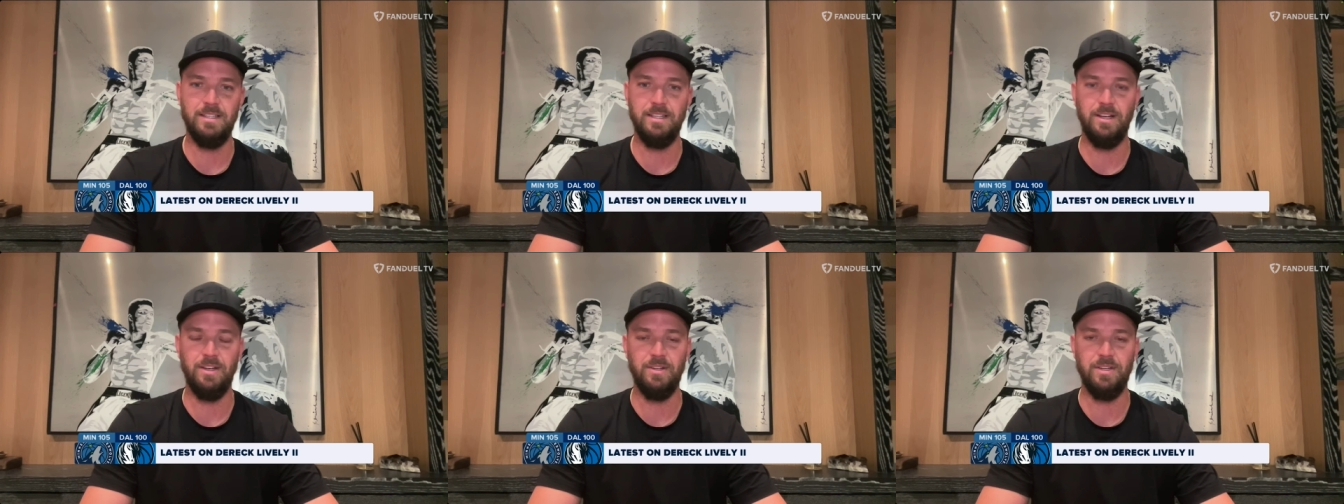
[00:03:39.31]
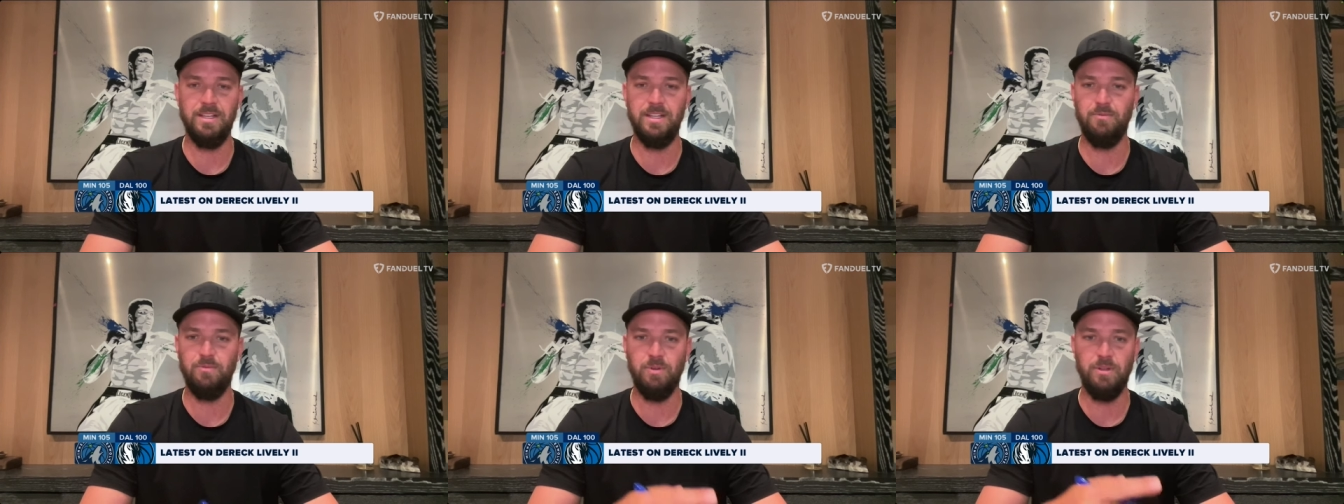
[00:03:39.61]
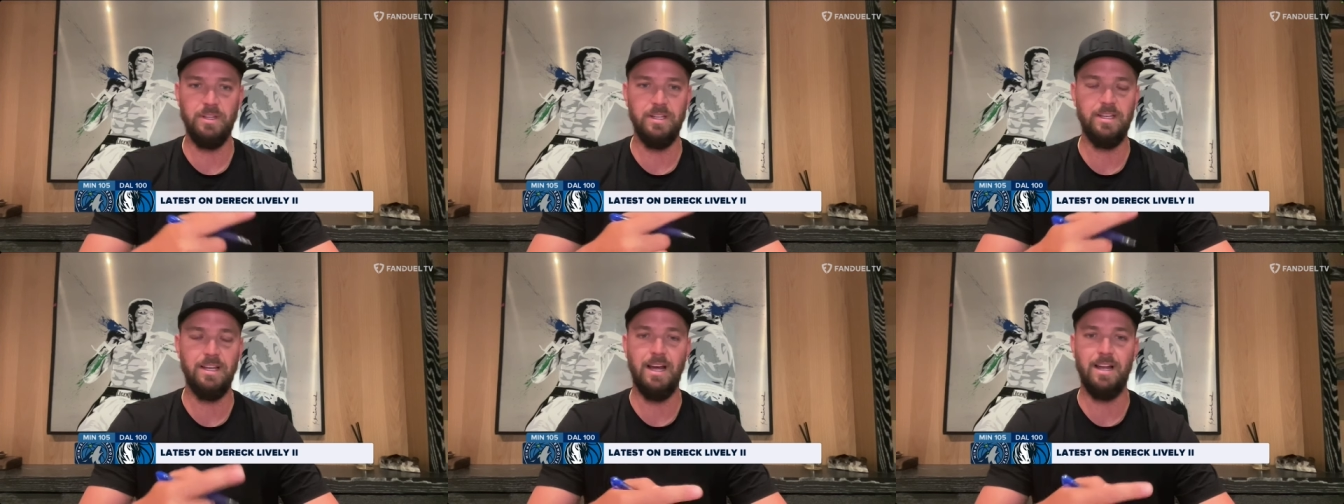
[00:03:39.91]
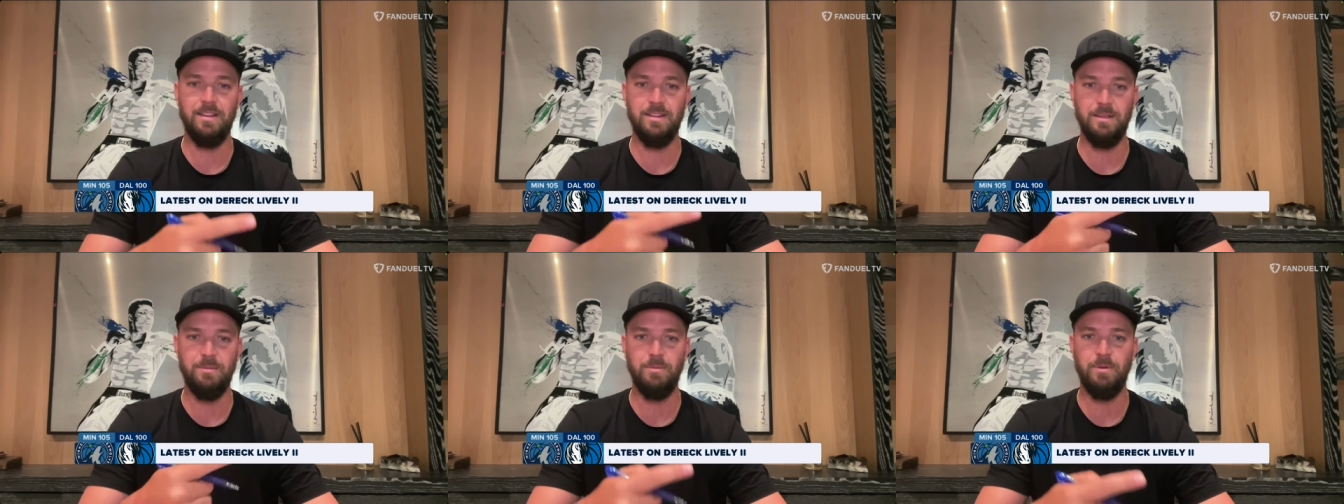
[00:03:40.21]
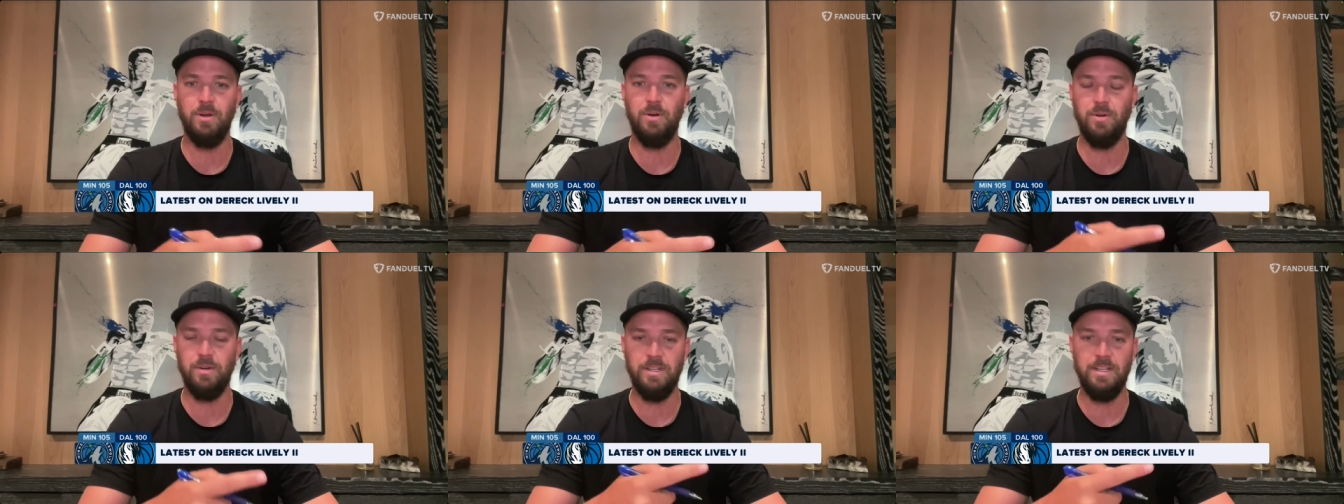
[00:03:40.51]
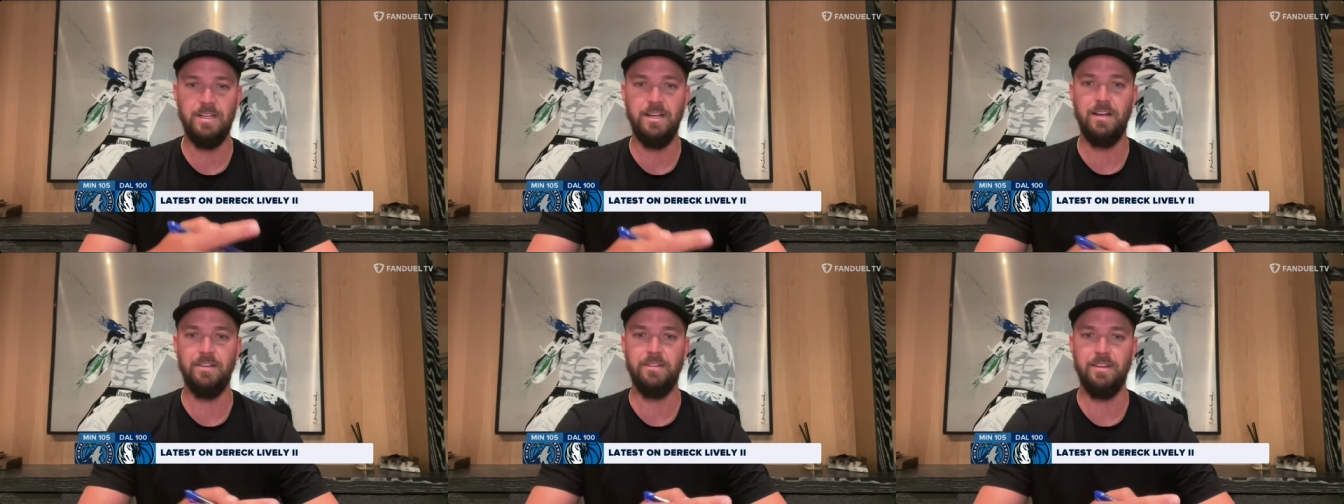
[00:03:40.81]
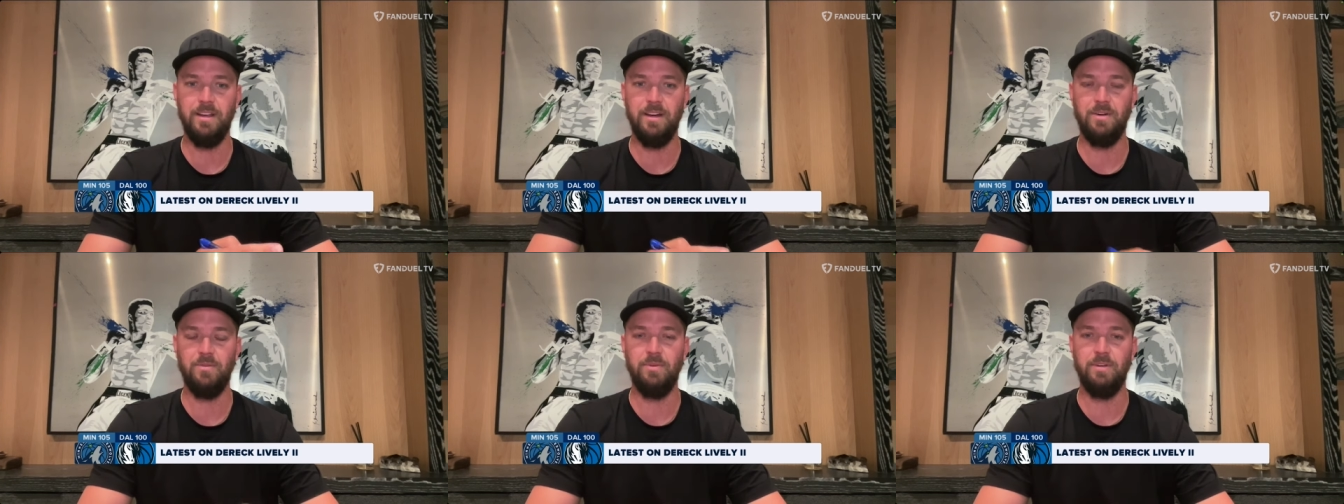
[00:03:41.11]
He really got them going. He got
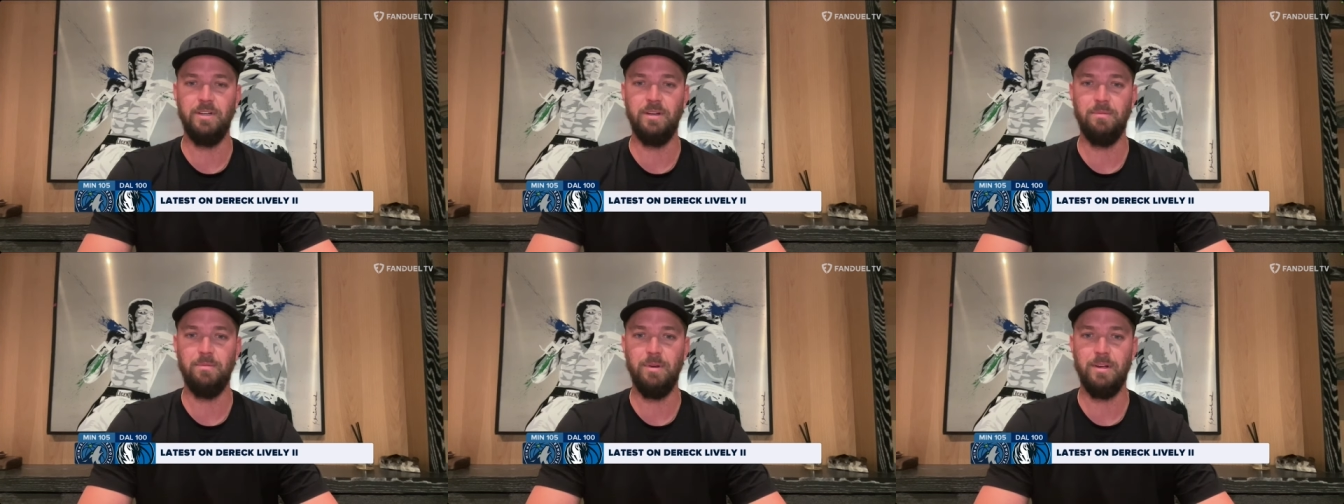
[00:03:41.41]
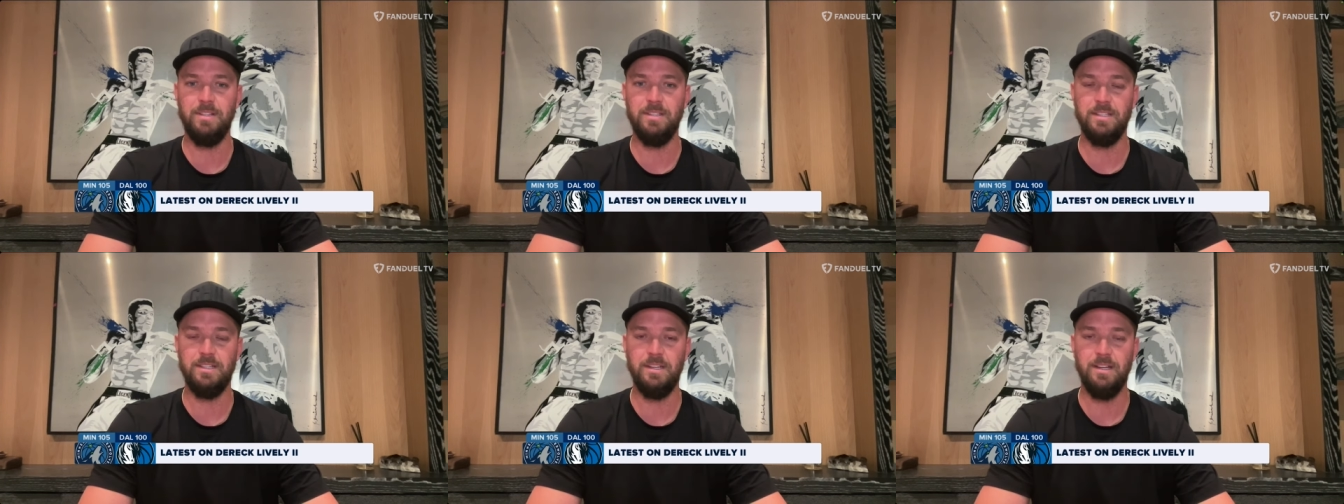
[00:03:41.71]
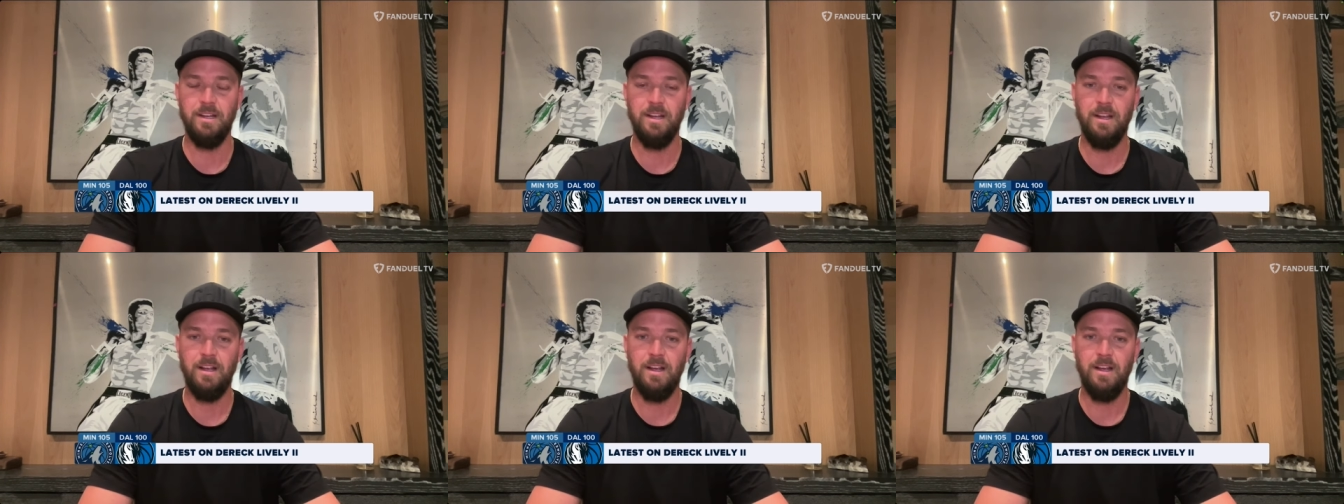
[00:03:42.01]
that arena buzzing.